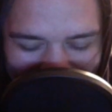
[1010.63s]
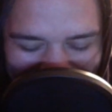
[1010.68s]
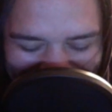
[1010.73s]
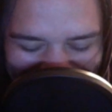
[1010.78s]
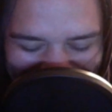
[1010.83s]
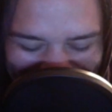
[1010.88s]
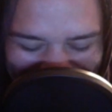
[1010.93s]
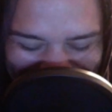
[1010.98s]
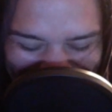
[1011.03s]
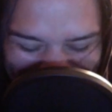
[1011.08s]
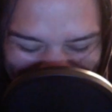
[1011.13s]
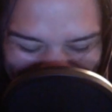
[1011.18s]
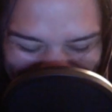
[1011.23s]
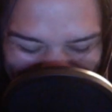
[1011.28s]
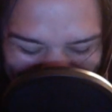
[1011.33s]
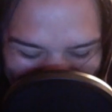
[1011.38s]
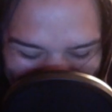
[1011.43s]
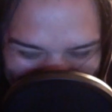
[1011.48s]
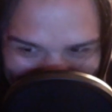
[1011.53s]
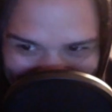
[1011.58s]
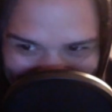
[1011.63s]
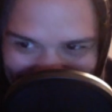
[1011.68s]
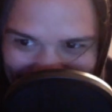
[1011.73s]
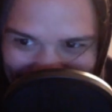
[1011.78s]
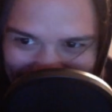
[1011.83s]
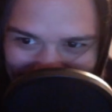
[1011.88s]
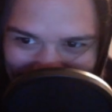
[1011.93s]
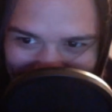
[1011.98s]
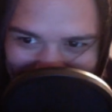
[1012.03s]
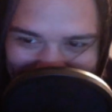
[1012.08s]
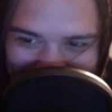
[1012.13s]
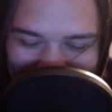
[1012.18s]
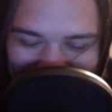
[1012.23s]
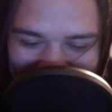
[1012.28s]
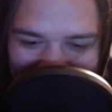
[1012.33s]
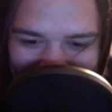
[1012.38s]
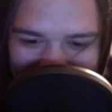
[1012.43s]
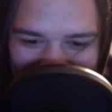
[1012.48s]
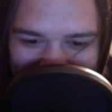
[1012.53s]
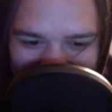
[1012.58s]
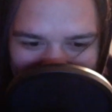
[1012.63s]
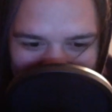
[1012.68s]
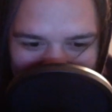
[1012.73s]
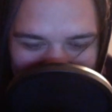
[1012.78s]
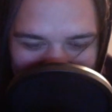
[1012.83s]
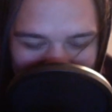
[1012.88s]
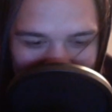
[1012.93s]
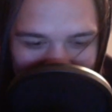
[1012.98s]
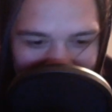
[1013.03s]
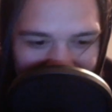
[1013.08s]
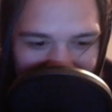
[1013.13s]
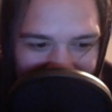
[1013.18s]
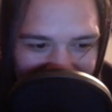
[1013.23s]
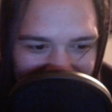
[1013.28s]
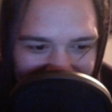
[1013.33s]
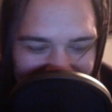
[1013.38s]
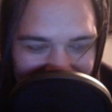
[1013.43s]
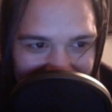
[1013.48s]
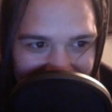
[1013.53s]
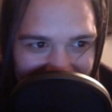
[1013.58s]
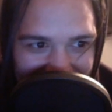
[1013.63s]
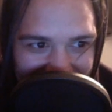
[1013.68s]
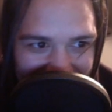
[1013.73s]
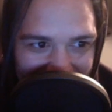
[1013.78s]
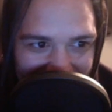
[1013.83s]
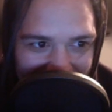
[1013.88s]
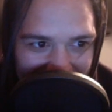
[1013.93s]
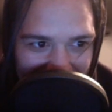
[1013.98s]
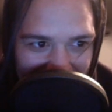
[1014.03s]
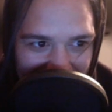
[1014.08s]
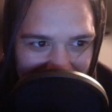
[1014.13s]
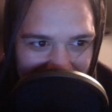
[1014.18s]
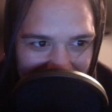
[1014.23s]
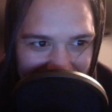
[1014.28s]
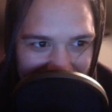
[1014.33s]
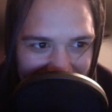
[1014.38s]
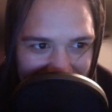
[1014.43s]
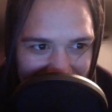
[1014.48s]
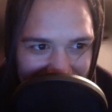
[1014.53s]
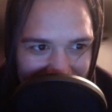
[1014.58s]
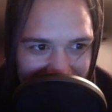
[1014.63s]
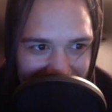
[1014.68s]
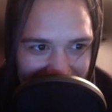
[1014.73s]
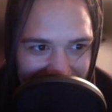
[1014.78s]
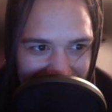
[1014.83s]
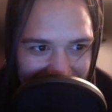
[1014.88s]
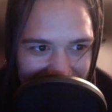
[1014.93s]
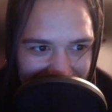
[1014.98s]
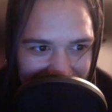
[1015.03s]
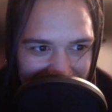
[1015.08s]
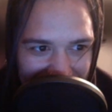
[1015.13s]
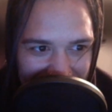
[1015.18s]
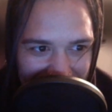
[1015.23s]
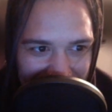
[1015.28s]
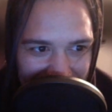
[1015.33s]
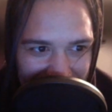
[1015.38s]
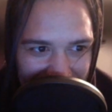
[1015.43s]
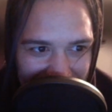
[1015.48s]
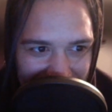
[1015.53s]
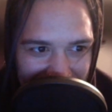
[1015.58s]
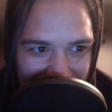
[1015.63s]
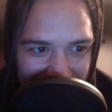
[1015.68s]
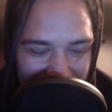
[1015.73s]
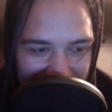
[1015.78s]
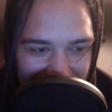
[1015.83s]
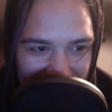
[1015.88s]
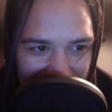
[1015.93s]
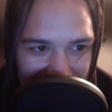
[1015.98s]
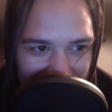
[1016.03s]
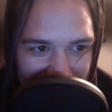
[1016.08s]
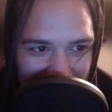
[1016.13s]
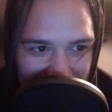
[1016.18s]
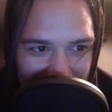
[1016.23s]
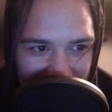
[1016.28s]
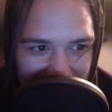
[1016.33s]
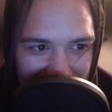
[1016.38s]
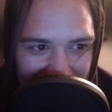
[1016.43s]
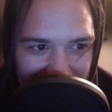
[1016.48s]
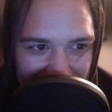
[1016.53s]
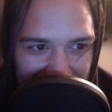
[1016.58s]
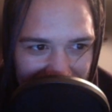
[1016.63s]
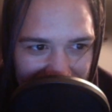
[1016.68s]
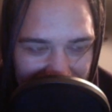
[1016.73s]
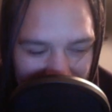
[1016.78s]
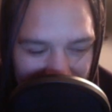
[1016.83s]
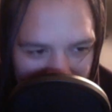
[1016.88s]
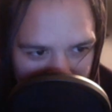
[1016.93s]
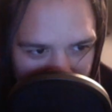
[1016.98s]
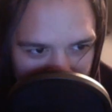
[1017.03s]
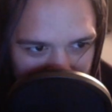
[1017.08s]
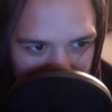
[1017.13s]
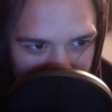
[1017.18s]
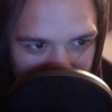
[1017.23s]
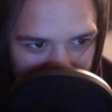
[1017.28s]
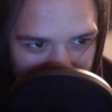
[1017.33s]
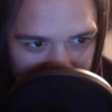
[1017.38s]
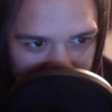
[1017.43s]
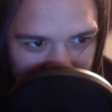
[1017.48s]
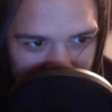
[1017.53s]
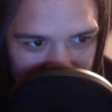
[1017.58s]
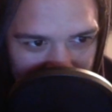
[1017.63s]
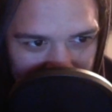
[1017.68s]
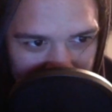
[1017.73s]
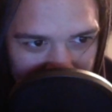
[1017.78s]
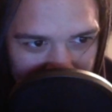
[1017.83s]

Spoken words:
[no speech]